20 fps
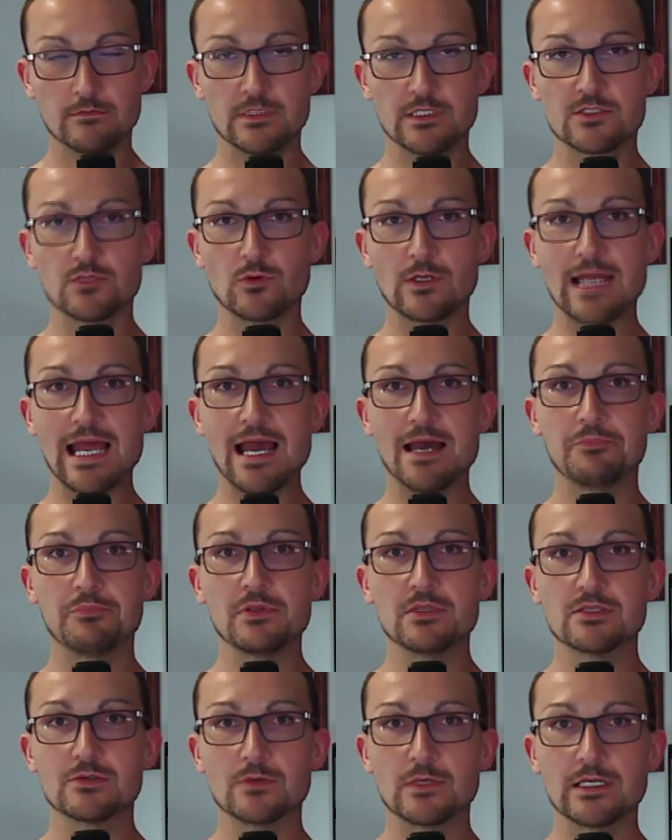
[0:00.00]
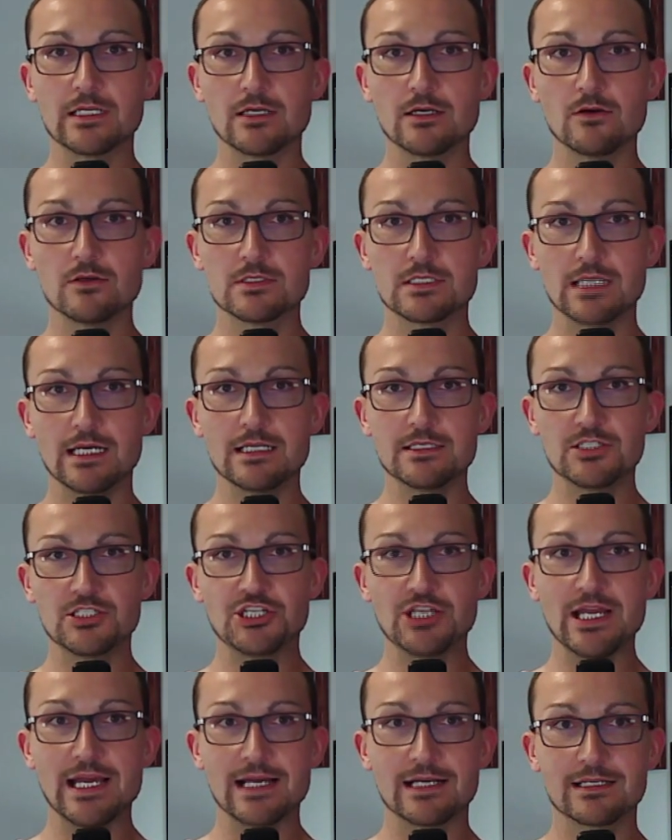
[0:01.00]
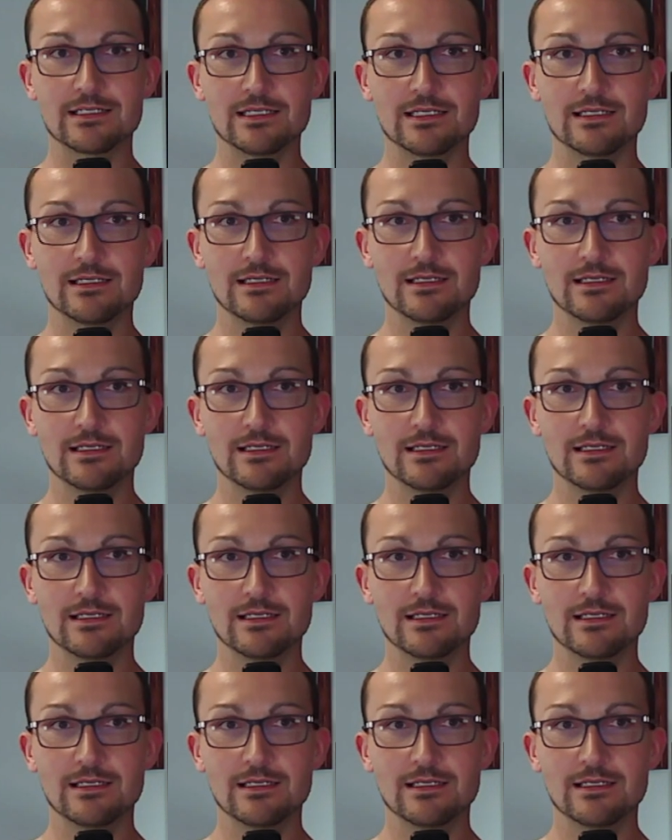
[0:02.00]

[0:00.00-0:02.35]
It's what happens when it goes unchecked.